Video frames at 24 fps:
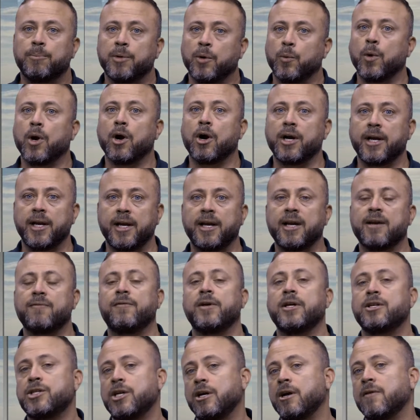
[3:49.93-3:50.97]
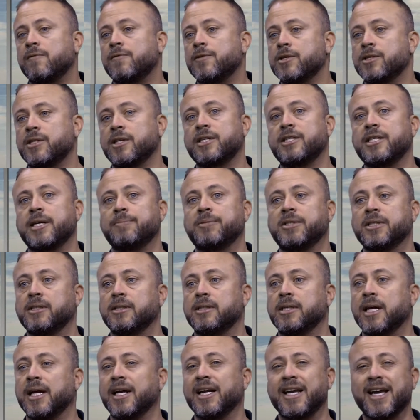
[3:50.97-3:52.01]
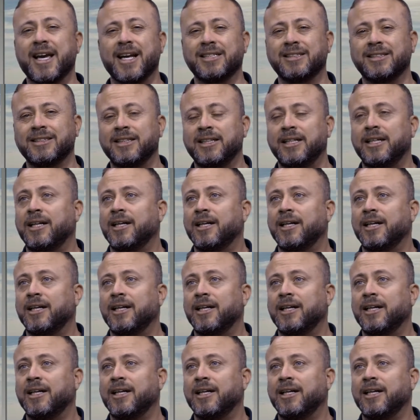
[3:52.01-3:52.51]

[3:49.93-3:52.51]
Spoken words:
but we are getting FHA offers accepted again.